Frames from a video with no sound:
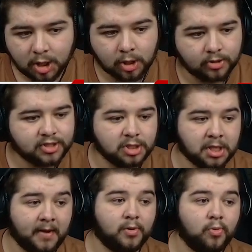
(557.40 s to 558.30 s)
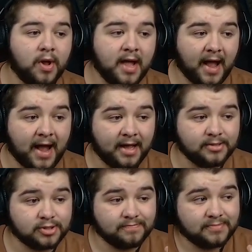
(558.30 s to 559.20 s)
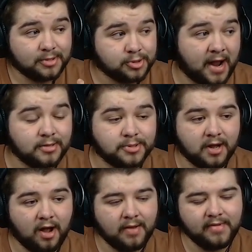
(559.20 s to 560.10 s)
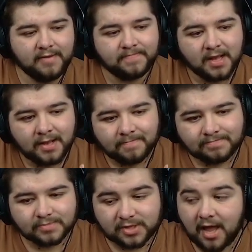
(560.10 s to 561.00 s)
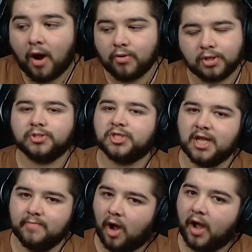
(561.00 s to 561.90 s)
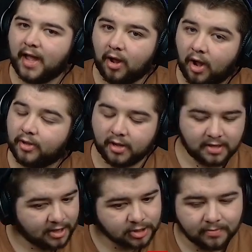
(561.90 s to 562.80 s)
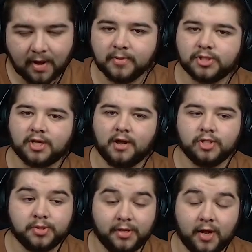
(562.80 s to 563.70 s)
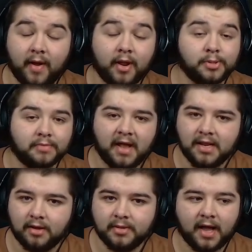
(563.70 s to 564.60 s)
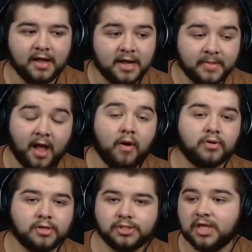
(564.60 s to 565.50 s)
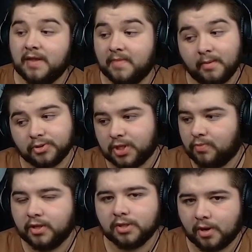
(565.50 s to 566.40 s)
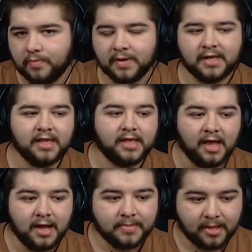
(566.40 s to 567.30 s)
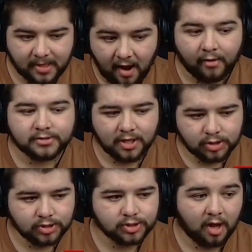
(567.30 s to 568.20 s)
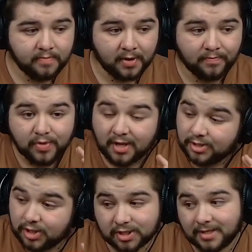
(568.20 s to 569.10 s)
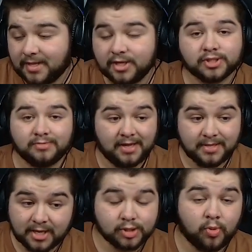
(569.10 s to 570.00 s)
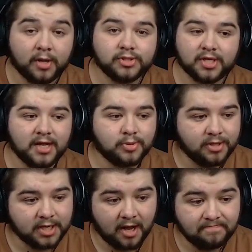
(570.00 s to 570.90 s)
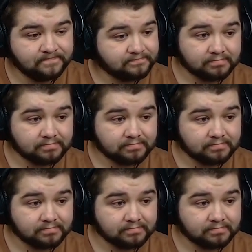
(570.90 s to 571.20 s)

shots in general and frankfurt i mean they are a good team. I, I, I gassed them up at the start of this video, and I remain like that. They are a good team. They obviously won Europa League. but they are a decent side, but just in this in this one save we done,